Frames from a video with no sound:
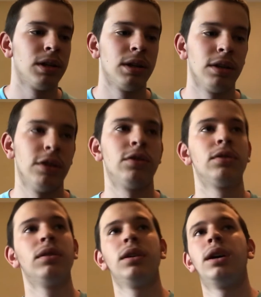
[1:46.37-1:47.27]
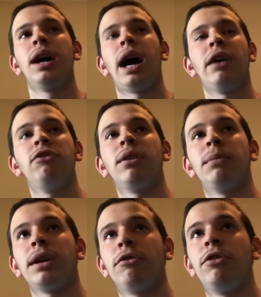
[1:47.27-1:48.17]
It has
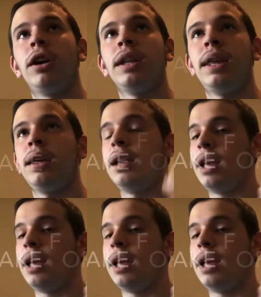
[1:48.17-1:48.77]
something funny,